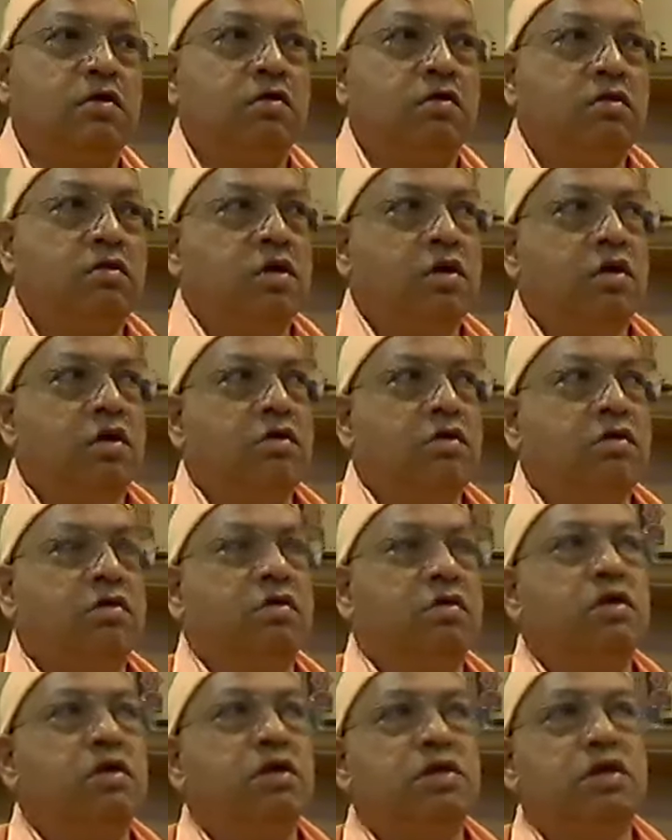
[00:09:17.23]
You cannot
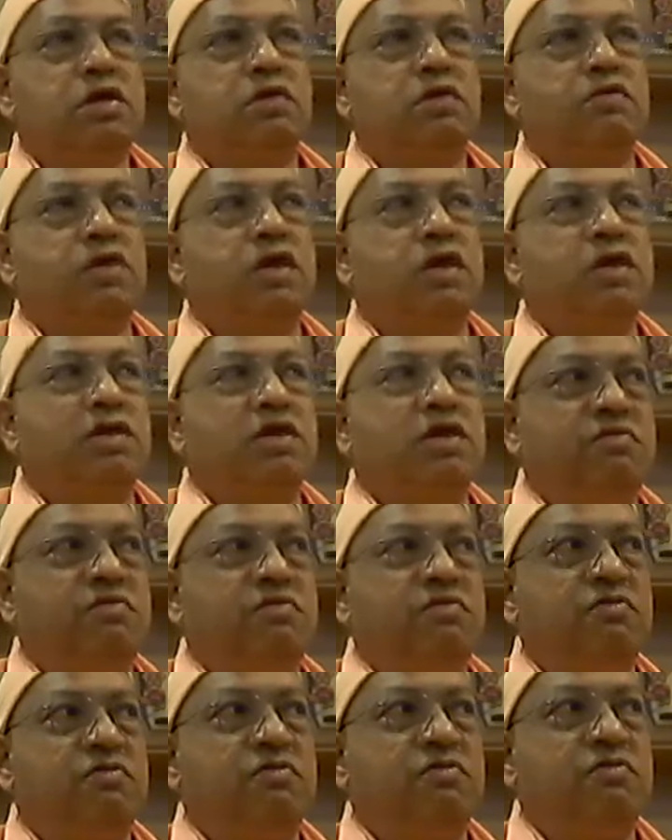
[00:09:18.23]
discover it
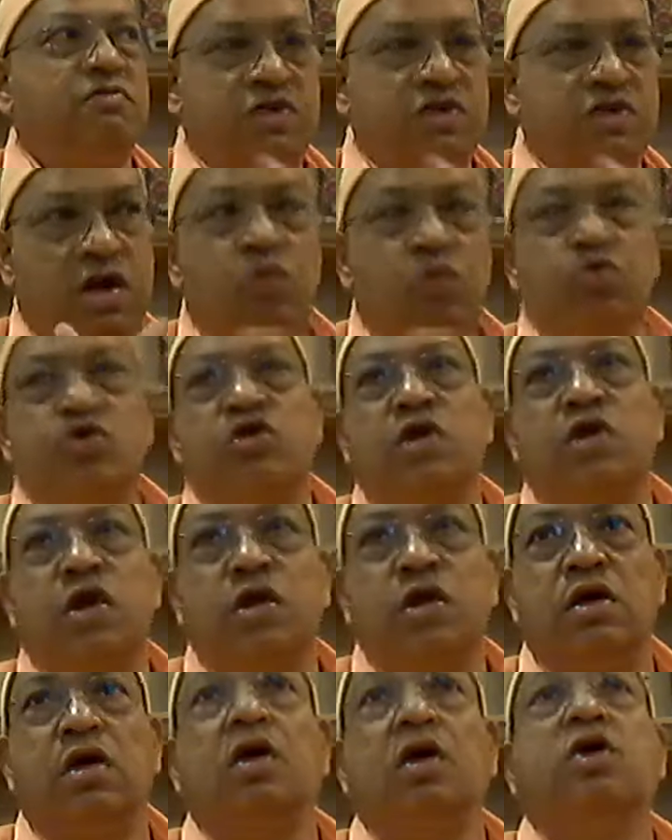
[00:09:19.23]
first
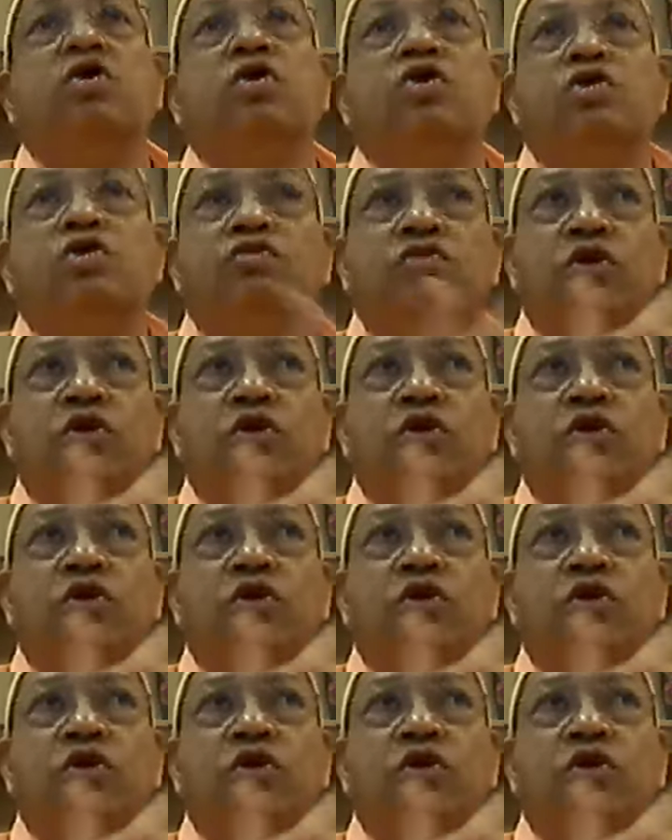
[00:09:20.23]
outside.